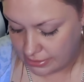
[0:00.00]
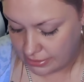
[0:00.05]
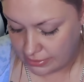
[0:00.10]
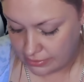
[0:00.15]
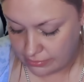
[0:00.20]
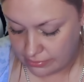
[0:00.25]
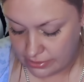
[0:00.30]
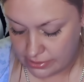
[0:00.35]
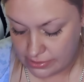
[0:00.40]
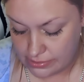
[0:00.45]

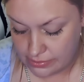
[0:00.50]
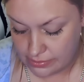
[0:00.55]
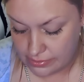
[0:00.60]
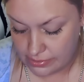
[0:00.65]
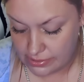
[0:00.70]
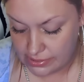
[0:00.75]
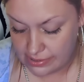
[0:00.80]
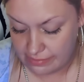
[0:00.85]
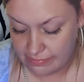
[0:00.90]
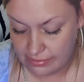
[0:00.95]
Like three of
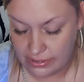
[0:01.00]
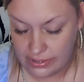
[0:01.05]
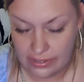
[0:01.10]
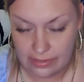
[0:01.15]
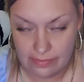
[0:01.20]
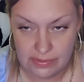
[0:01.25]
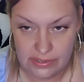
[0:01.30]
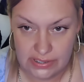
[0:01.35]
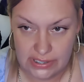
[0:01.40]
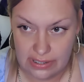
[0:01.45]
swords, seven of
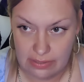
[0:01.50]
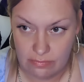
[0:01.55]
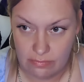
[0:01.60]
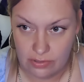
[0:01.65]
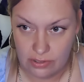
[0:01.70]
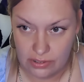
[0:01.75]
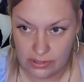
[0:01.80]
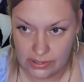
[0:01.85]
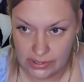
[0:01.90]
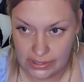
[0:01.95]
cups, ten of
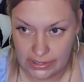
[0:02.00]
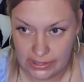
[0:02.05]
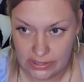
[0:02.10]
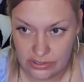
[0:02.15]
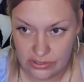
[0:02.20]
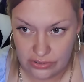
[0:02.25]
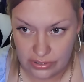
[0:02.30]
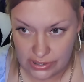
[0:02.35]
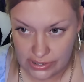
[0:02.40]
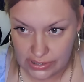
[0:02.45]
wands. Like
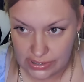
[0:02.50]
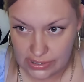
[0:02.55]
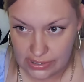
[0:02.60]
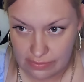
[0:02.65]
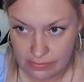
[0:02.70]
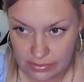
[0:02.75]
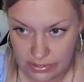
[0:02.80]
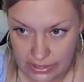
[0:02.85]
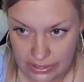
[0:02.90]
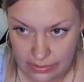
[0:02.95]
it stresses
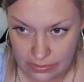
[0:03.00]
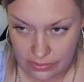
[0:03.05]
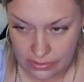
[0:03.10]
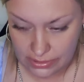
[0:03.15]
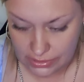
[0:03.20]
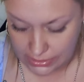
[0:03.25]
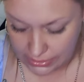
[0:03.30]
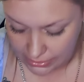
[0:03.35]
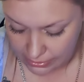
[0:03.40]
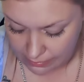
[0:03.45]
someone out
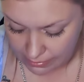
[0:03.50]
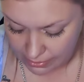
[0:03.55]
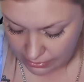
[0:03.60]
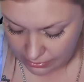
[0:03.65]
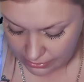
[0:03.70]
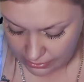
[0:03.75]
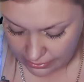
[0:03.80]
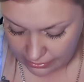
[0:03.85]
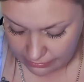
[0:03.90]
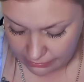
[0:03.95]
to think
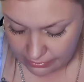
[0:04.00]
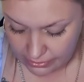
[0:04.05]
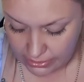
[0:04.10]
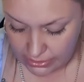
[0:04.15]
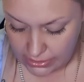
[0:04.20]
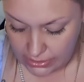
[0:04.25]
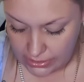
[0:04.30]
about love.